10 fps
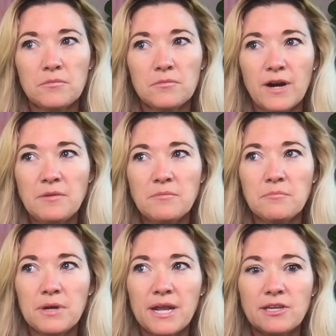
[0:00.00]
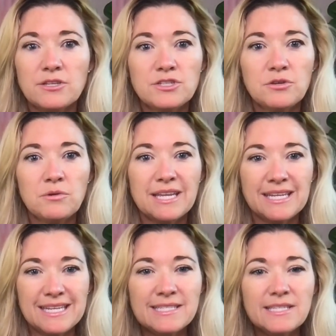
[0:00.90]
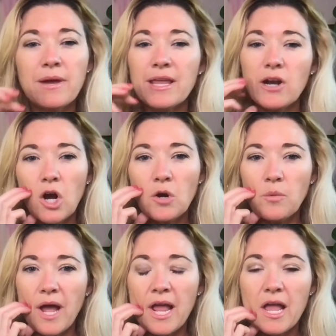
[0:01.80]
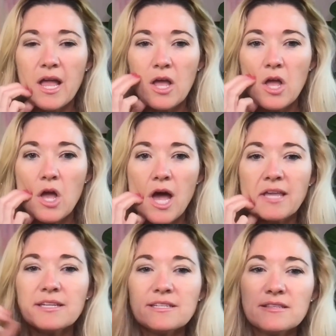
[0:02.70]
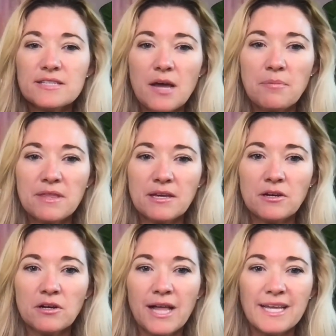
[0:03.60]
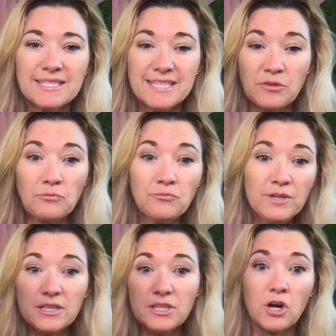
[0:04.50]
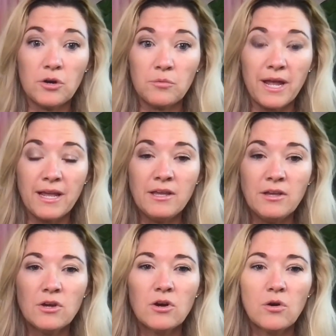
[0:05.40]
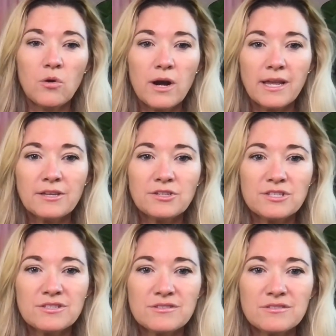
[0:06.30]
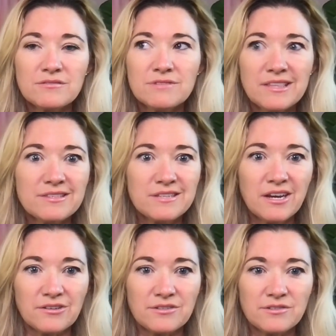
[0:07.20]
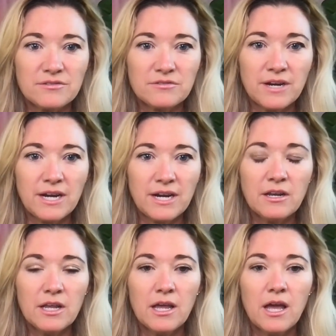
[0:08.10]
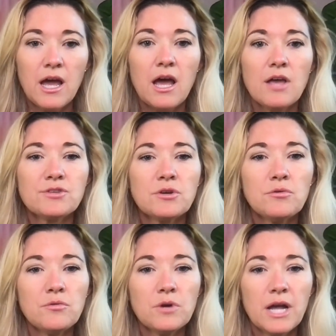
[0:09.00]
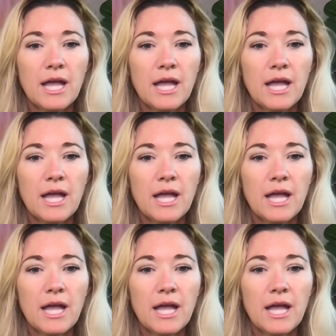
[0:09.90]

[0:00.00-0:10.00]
right? But I can do it an easy way and a hard way. I can get to the top of the hill. I can take the really hard way, or I can just take the stairs, right? So